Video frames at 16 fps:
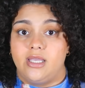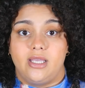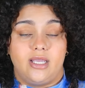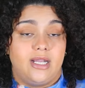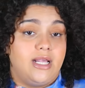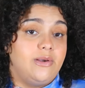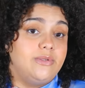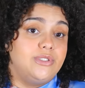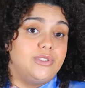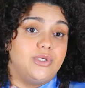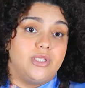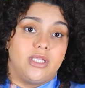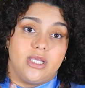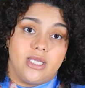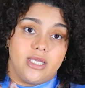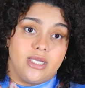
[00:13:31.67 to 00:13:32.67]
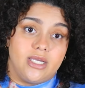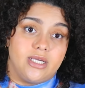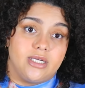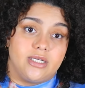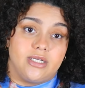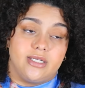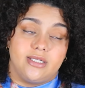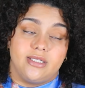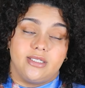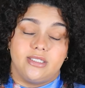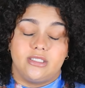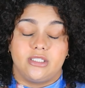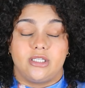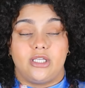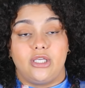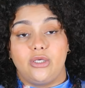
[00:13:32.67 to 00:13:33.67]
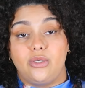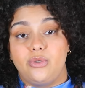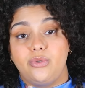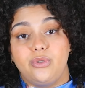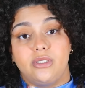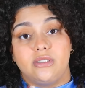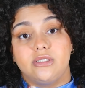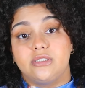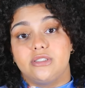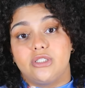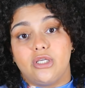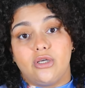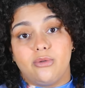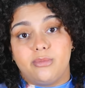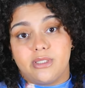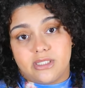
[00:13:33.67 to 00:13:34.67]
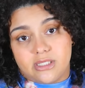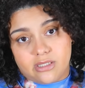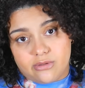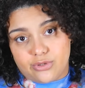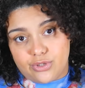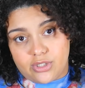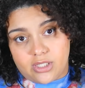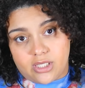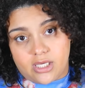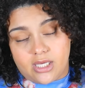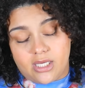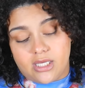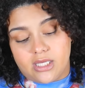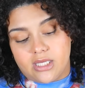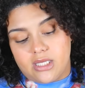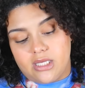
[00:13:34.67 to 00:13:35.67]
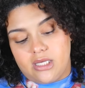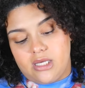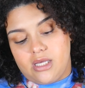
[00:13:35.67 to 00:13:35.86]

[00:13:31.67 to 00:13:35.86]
it ain't what you think it's cute it looks cute but it's not what you think